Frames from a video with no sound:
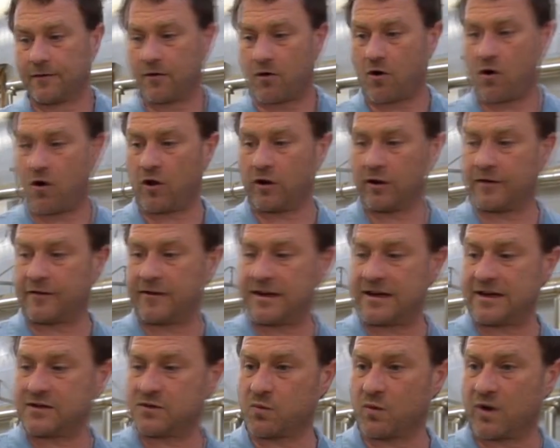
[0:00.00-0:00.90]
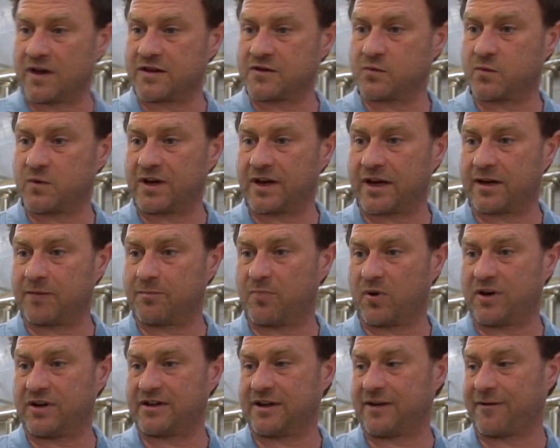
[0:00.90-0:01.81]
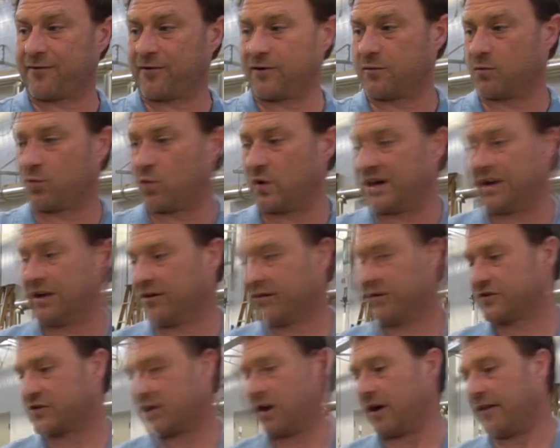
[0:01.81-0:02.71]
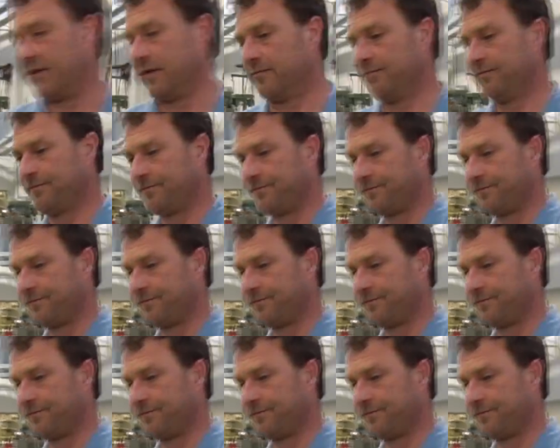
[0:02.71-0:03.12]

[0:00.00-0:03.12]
All of these ones, we can put different wheels on them.